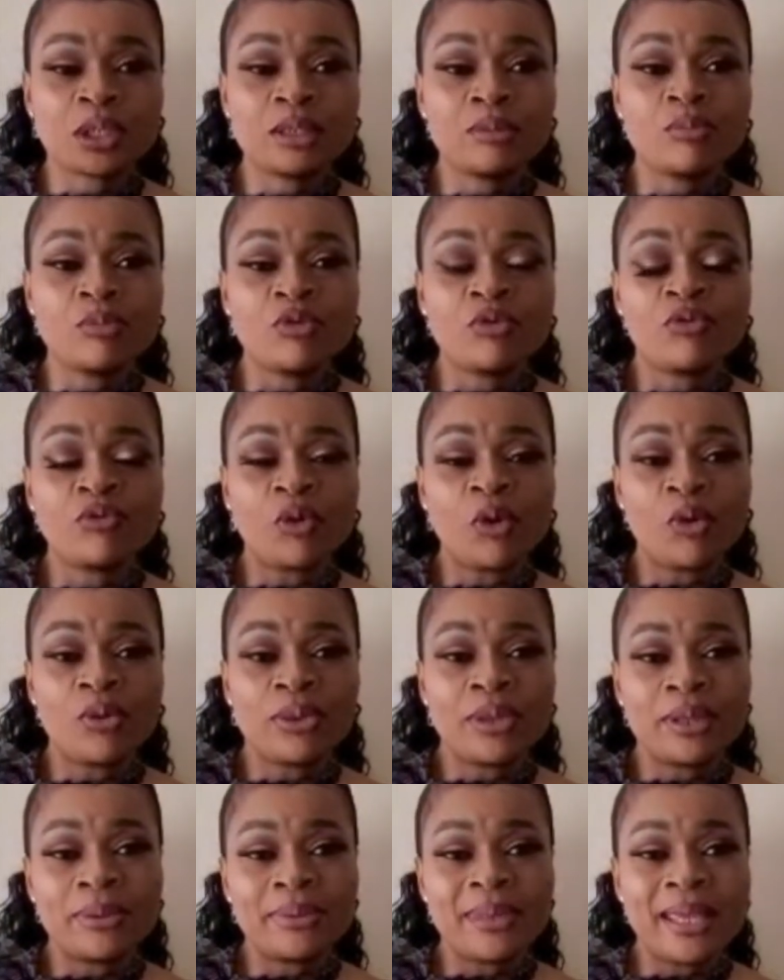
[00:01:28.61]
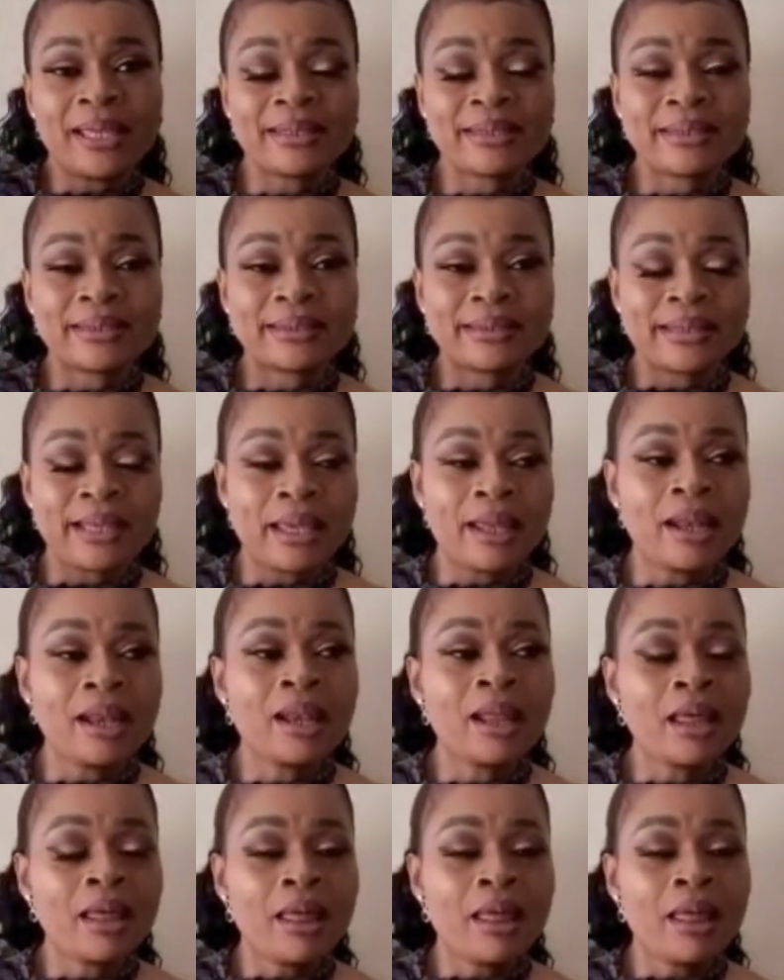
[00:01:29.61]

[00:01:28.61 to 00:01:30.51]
remove all the dead cell